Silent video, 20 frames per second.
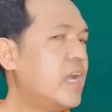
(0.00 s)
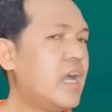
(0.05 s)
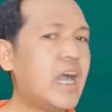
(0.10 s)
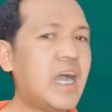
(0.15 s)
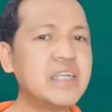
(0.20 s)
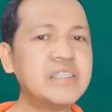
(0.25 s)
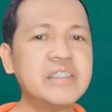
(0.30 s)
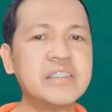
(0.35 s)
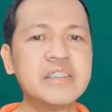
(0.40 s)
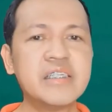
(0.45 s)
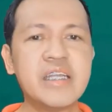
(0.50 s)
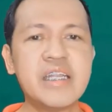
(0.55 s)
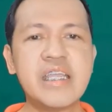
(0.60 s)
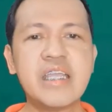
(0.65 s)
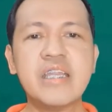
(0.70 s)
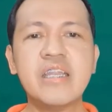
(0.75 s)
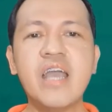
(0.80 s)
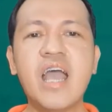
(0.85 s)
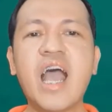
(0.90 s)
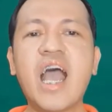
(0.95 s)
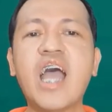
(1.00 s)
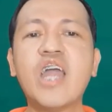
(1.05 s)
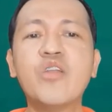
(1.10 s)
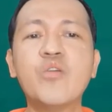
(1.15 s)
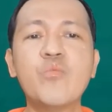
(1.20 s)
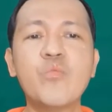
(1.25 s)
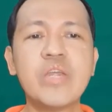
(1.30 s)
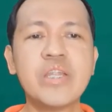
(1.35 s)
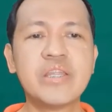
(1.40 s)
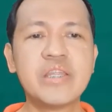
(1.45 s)
had studied,
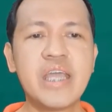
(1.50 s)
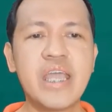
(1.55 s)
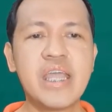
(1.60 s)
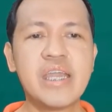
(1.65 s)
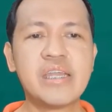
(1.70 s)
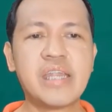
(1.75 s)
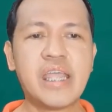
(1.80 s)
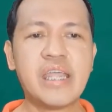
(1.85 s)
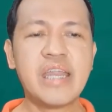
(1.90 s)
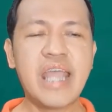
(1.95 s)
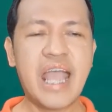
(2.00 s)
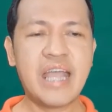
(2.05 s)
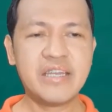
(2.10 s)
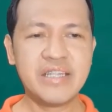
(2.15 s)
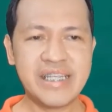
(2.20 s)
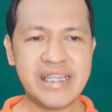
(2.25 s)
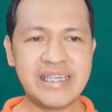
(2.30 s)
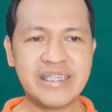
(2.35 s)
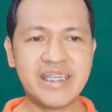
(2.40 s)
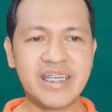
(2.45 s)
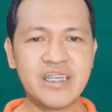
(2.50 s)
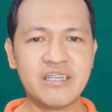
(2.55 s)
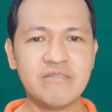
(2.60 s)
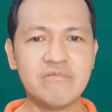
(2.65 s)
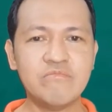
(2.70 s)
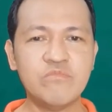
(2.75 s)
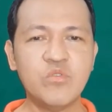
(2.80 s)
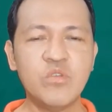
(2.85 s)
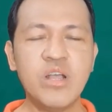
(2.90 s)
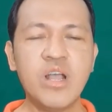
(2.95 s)
had written, and had
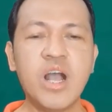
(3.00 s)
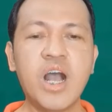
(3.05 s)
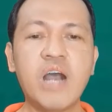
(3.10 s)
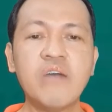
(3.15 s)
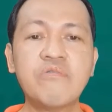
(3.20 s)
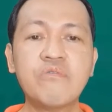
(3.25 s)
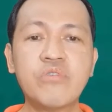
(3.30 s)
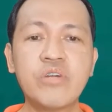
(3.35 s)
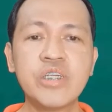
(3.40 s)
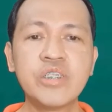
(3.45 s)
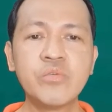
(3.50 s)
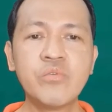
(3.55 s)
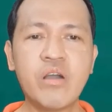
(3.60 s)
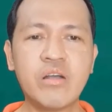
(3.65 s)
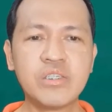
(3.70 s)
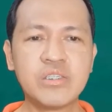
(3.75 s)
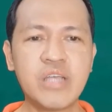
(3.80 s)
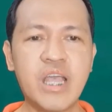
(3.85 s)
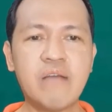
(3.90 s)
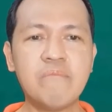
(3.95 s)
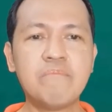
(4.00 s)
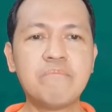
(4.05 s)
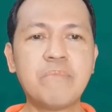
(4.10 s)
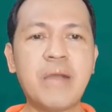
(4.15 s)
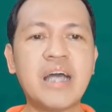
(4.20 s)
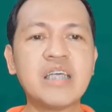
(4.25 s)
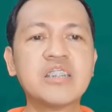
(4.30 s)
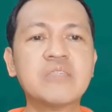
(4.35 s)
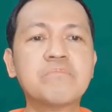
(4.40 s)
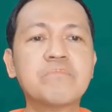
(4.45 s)
eaten. Of course, we also have
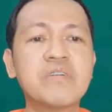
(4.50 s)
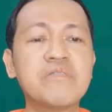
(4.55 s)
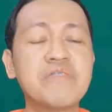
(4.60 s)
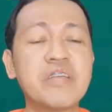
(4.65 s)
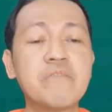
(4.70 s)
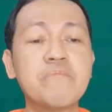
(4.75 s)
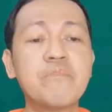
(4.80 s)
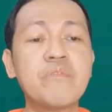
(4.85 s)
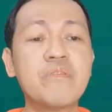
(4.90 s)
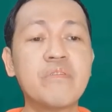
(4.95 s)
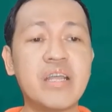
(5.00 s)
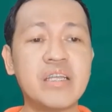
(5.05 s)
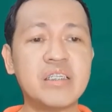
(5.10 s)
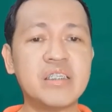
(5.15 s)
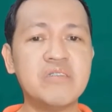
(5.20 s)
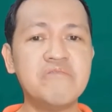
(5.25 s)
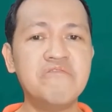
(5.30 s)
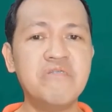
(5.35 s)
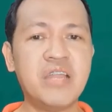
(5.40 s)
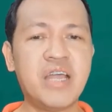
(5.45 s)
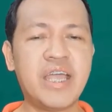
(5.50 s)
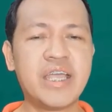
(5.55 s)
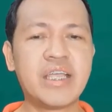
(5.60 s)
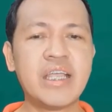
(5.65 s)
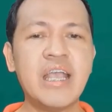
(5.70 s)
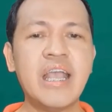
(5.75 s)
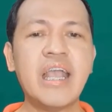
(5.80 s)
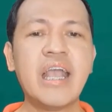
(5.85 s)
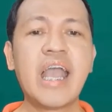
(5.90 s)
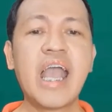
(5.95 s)
past perfect progressive like
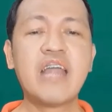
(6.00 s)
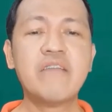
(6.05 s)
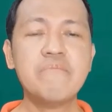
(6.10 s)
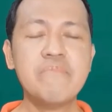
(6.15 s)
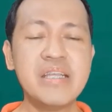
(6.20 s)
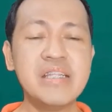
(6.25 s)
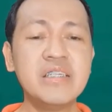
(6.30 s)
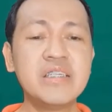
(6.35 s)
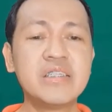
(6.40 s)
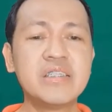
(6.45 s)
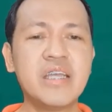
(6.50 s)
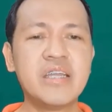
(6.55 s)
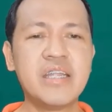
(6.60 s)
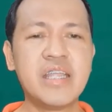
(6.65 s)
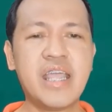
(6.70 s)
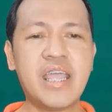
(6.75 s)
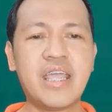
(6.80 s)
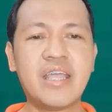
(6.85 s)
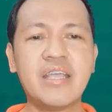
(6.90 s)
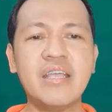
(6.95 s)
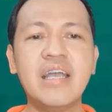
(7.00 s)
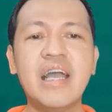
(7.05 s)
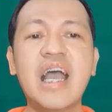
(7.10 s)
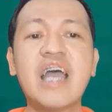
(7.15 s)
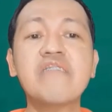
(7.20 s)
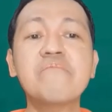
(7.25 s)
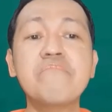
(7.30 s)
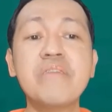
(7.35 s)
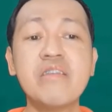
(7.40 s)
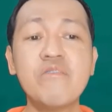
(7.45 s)
had been studying,
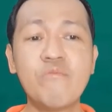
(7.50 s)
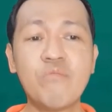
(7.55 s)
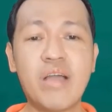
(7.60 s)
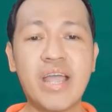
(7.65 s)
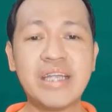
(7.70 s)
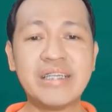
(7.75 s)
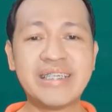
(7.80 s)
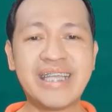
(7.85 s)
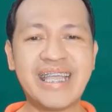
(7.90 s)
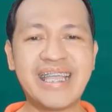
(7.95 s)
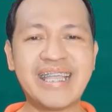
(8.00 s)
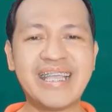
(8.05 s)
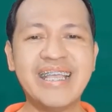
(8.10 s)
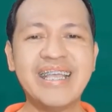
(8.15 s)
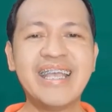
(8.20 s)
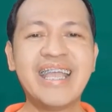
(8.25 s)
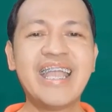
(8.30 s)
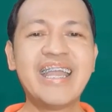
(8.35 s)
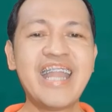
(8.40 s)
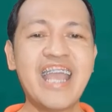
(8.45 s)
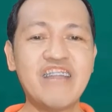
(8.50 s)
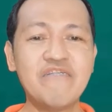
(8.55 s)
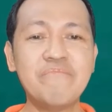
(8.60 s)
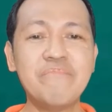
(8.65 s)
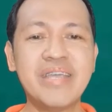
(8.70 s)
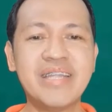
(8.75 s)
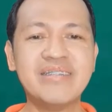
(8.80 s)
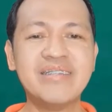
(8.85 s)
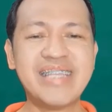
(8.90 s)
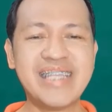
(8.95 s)
had been writing, and had
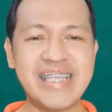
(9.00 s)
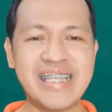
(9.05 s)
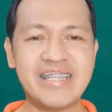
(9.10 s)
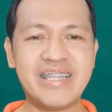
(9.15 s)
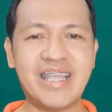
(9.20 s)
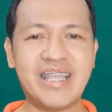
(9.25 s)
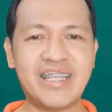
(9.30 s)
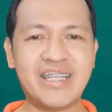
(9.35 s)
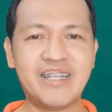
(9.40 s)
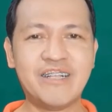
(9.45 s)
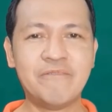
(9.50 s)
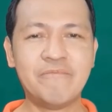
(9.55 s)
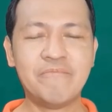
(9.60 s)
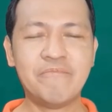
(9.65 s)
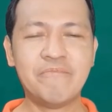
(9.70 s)
been eating.